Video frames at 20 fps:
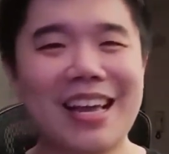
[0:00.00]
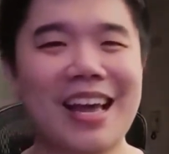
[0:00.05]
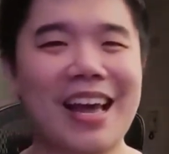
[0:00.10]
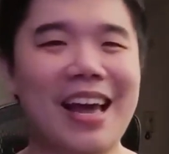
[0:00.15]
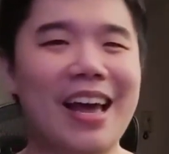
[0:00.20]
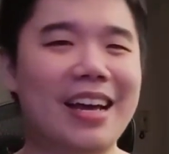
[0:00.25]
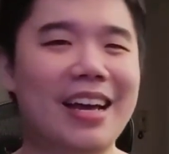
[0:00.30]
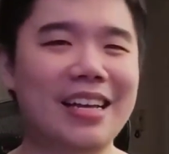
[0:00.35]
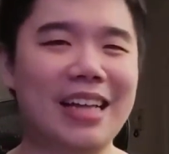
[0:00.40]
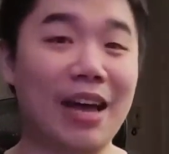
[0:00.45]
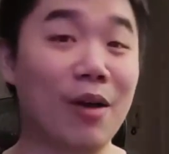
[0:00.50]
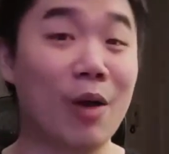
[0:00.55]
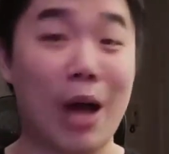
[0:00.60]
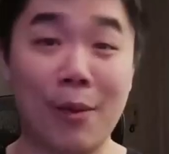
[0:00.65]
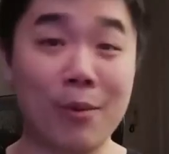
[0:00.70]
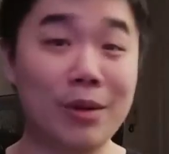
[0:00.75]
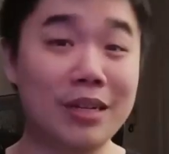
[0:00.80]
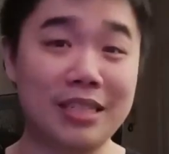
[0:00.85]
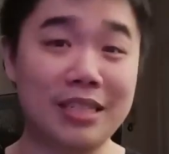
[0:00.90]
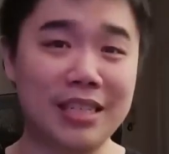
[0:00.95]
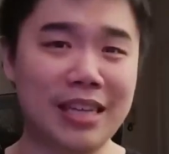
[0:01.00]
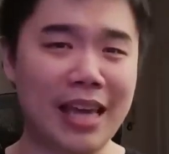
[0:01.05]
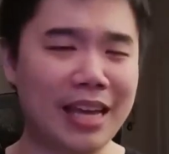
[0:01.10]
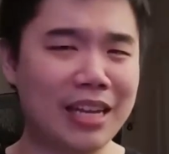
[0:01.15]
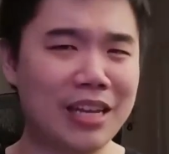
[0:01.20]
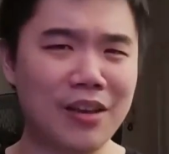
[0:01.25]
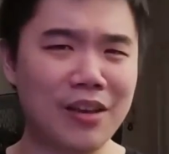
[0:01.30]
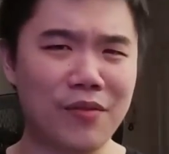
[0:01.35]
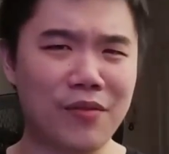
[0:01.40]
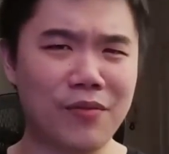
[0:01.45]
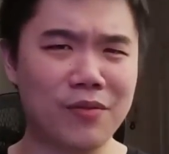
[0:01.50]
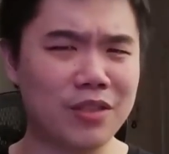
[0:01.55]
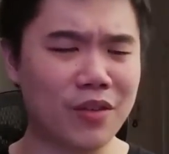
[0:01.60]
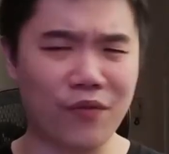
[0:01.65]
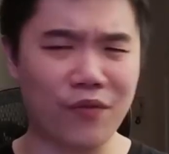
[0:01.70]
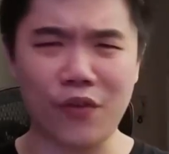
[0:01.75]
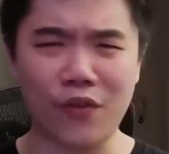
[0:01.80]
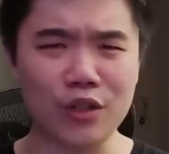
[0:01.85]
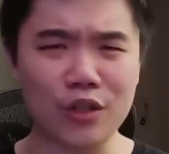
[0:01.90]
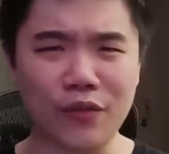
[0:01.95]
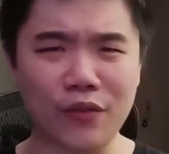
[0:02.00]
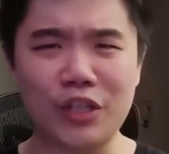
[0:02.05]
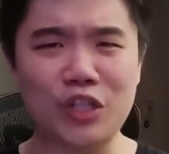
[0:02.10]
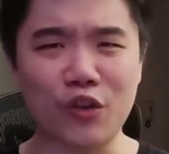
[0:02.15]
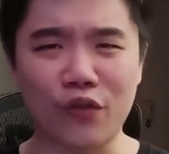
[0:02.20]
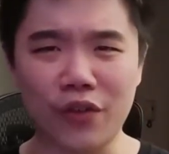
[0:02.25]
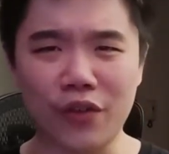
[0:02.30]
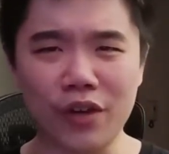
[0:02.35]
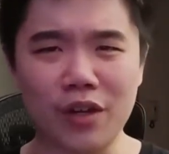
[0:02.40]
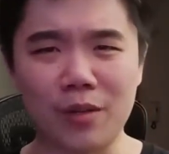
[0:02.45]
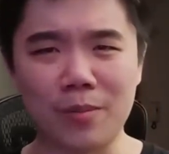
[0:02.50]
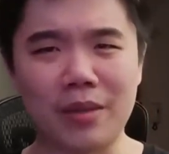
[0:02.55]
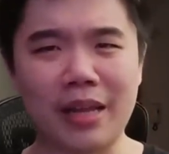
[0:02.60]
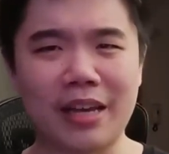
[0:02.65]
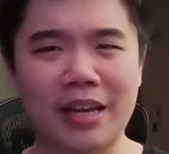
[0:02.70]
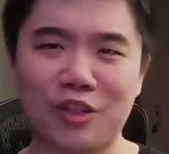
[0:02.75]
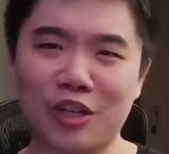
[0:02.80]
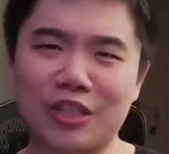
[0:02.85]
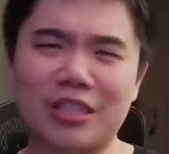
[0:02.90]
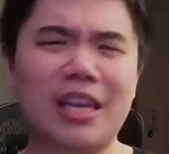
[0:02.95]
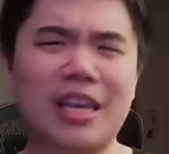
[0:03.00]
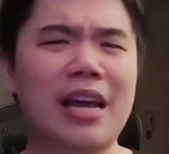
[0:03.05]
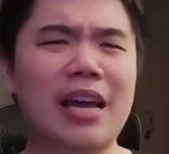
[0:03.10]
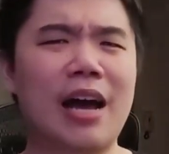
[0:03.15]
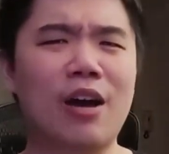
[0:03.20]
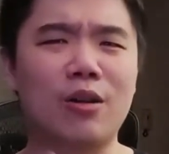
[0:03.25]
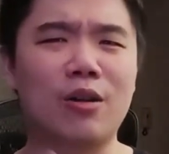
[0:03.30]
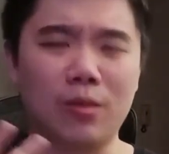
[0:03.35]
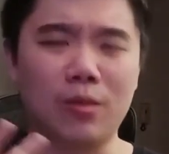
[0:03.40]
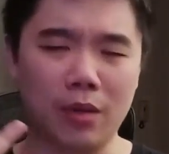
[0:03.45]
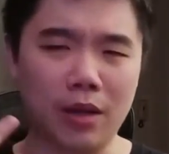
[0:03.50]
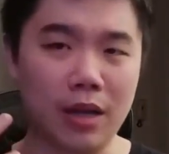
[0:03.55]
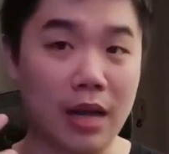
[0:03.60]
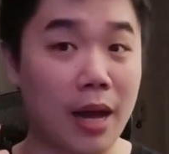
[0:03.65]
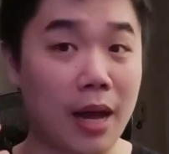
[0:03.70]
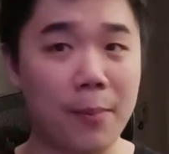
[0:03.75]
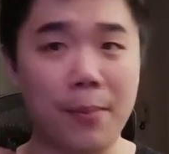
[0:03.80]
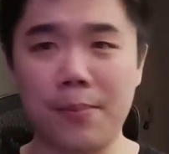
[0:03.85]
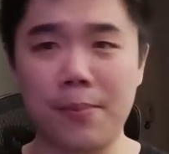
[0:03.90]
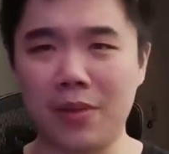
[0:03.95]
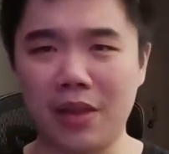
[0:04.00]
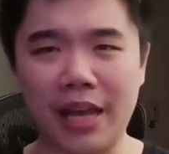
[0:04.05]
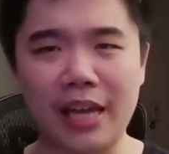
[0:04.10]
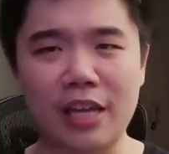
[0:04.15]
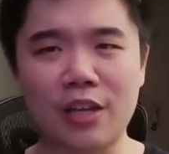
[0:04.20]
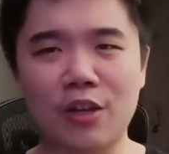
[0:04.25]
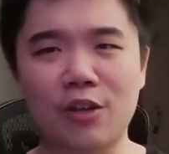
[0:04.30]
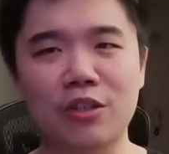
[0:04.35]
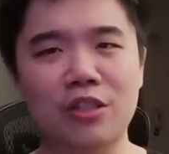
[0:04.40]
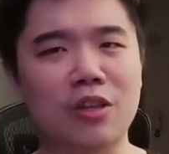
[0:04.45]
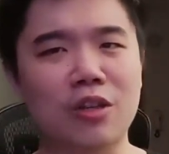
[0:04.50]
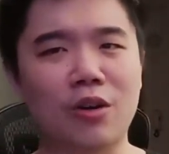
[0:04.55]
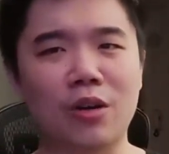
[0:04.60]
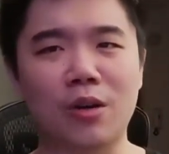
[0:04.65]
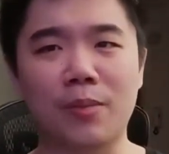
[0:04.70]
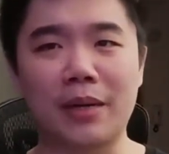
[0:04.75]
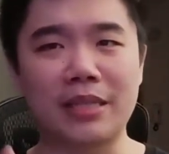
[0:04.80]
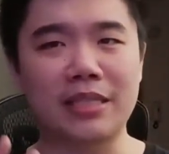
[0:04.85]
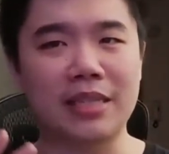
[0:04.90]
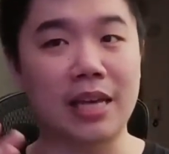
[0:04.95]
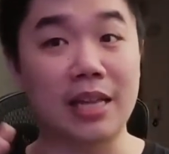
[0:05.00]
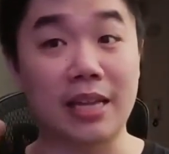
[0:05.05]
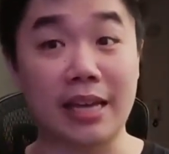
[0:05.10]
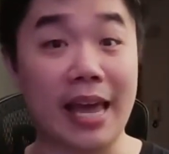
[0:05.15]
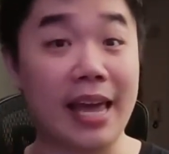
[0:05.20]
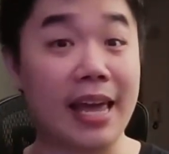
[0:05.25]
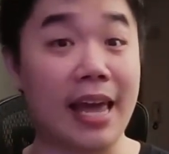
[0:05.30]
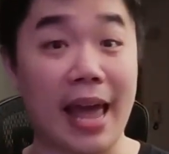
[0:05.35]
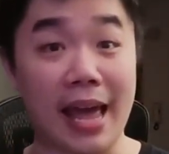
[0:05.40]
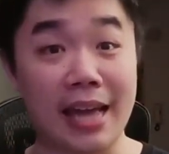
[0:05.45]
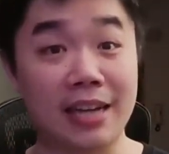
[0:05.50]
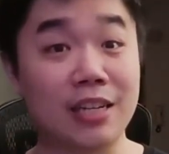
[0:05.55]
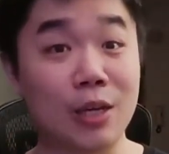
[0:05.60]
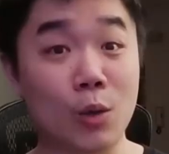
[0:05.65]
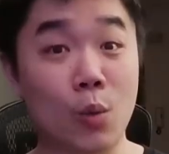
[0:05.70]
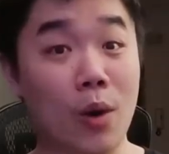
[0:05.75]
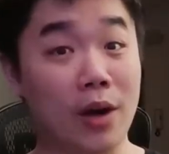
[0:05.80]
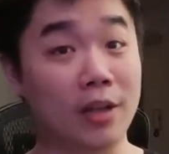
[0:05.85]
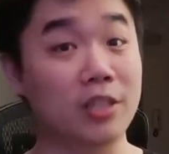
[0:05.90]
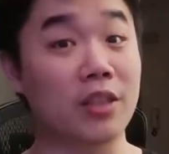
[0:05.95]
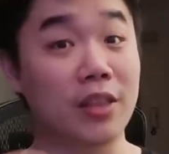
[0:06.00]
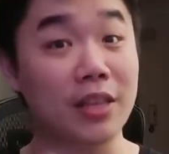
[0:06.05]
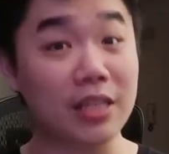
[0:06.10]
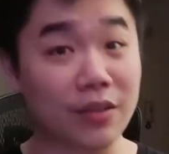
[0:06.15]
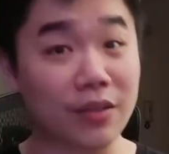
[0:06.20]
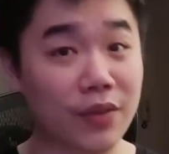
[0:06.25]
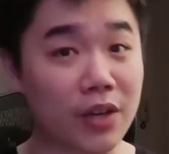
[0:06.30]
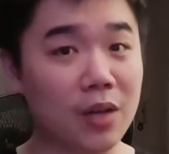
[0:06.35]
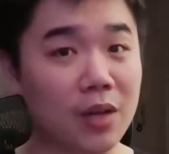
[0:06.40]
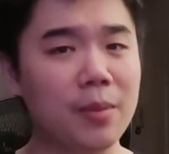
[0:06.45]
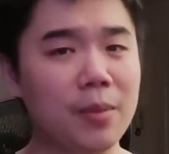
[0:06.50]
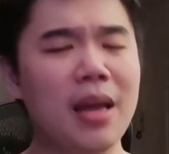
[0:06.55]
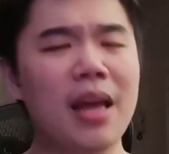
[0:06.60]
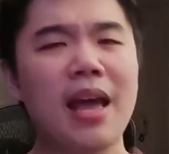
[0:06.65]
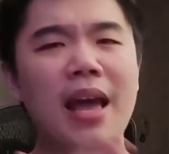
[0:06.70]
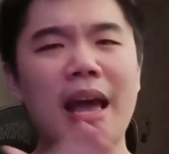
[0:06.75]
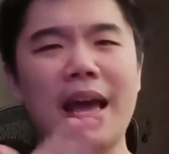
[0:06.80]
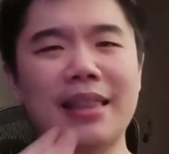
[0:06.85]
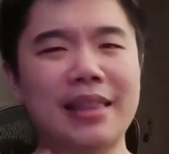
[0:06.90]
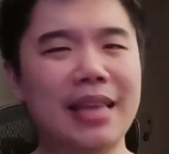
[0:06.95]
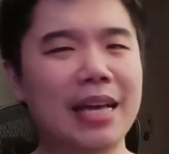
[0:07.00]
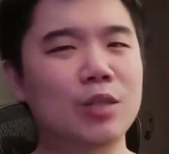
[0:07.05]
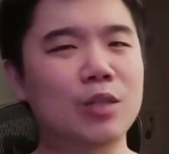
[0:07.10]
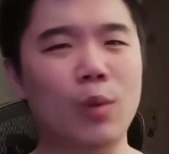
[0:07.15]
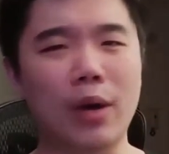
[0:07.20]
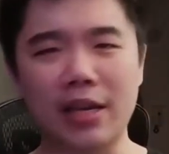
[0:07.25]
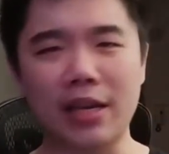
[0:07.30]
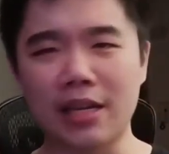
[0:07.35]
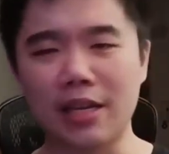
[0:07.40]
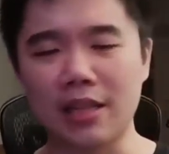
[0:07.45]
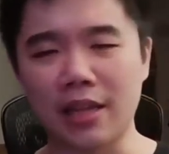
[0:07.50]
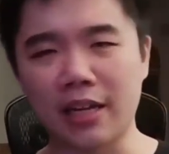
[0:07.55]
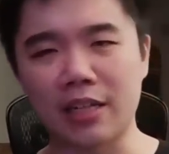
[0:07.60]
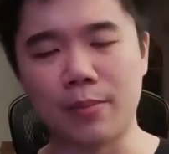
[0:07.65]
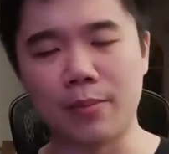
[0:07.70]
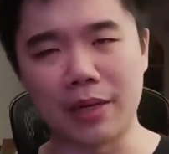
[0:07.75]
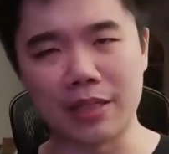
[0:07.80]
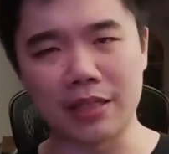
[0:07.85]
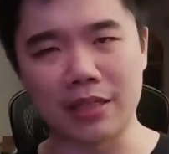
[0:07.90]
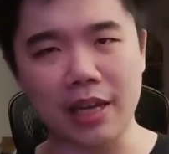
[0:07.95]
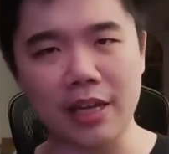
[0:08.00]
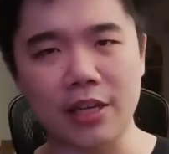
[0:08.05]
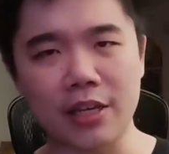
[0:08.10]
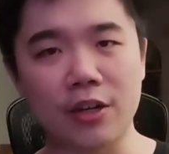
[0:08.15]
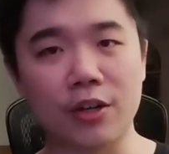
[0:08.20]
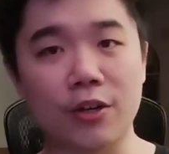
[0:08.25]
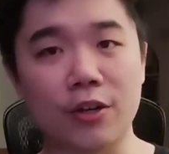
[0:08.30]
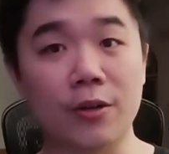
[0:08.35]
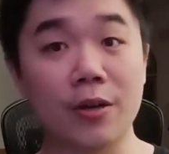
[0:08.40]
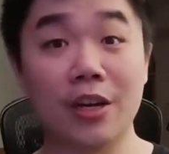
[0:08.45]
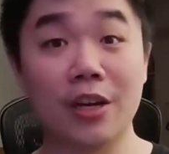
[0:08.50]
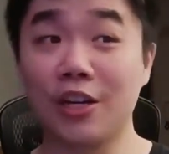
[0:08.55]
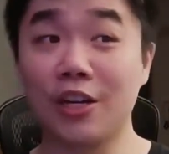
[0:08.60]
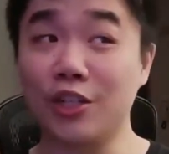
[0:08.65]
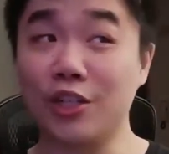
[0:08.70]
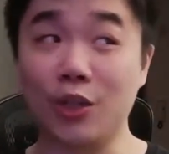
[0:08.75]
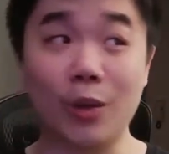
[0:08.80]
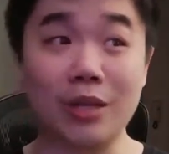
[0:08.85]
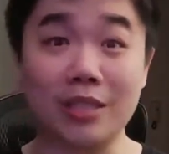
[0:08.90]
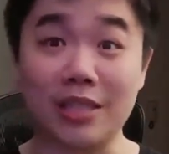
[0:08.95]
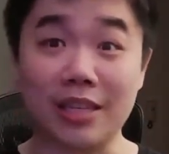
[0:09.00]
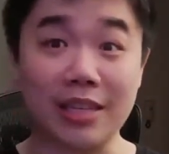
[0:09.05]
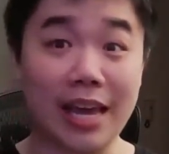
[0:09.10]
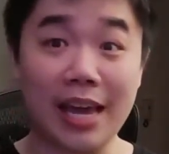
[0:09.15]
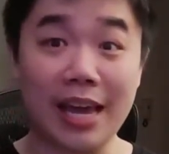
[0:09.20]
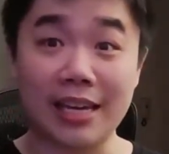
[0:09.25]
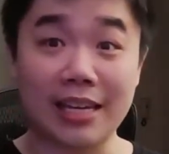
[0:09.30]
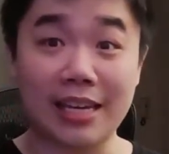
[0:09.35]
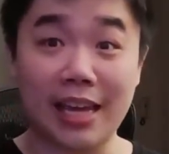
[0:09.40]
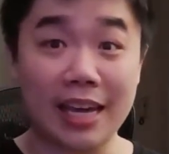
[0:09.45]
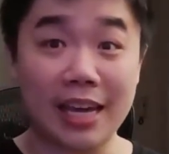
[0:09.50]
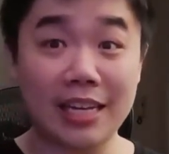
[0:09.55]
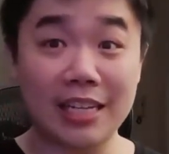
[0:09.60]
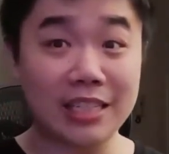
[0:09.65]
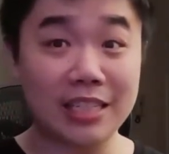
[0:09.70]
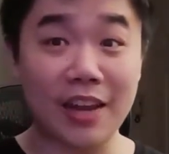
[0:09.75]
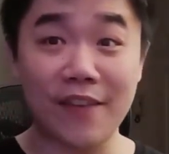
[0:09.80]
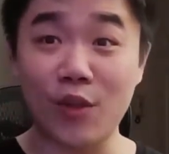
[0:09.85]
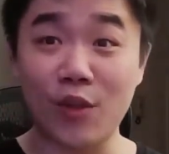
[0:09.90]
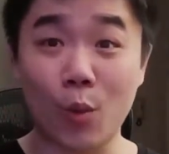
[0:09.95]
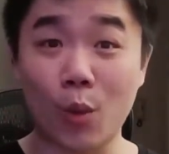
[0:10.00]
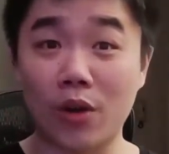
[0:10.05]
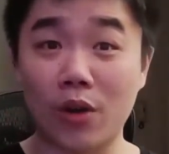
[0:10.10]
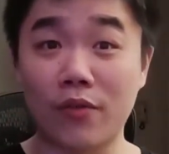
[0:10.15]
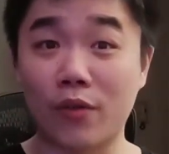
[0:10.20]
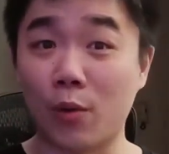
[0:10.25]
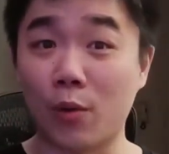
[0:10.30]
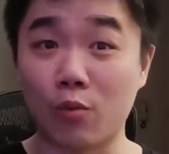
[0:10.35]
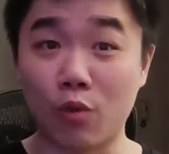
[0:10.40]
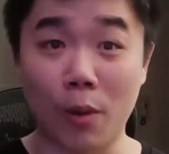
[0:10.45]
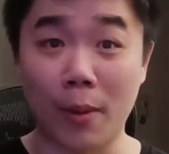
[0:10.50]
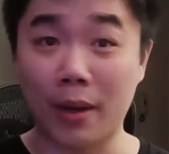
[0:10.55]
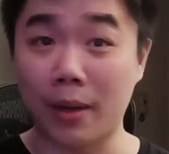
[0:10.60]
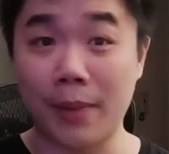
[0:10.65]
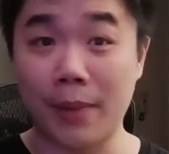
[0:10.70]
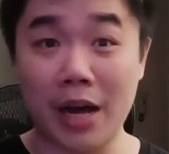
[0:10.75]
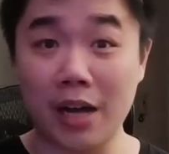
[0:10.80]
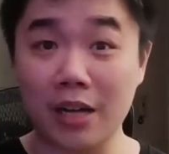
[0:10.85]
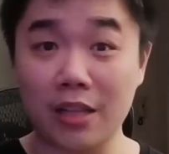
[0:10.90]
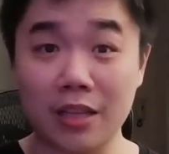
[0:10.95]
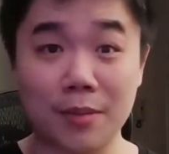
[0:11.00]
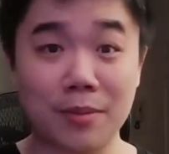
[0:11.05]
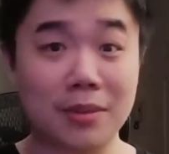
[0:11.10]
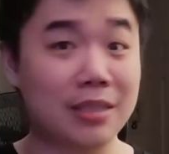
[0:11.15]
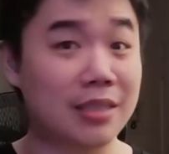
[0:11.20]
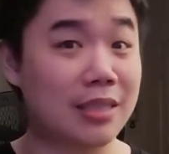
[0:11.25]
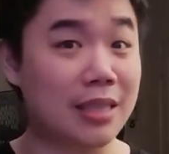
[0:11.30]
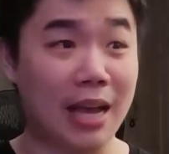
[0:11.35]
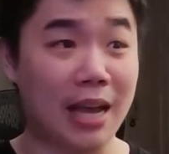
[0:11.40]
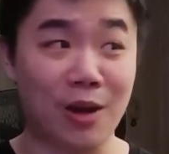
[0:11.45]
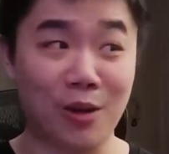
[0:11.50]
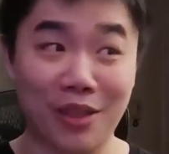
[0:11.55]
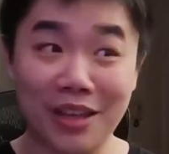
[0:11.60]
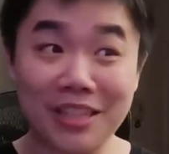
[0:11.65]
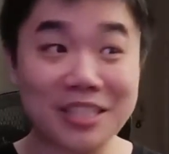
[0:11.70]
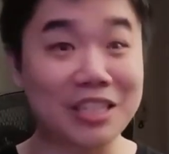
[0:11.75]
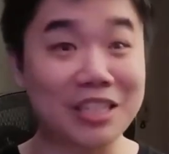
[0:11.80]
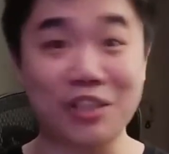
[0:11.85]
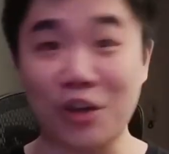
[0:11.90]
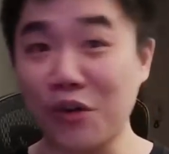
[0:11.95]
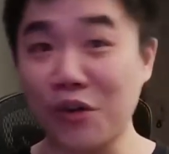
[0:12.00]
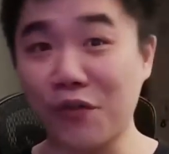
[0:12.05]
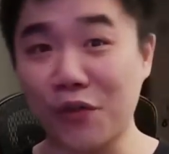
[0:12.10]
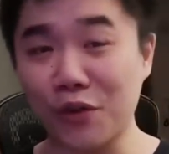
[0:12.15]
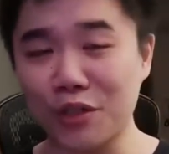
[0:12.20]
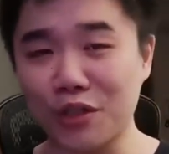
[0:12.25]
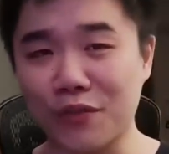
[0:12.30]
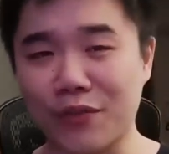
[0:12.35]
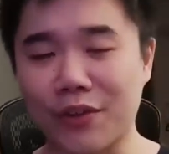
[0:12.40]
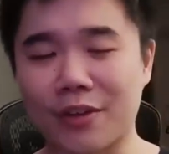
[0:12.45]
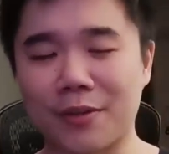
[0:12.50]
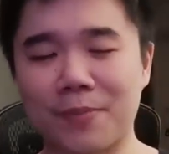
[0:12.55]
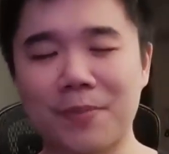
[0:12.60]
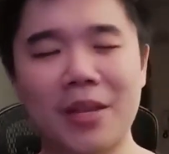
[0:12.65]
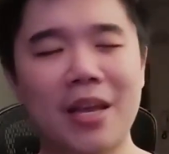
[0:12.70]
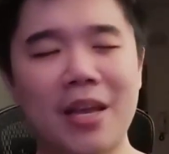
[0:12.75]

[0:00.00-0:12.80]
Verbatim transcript: Heck, I, I want to see Katie's first feature film. Like just like how uh, Lightyear started by saying like, "Hey, Andy watched this film, and that's why he liked Buzz Lightyear." Show us like, "Hey, Katie saved the world from robot apocalypse. Now this is her first film."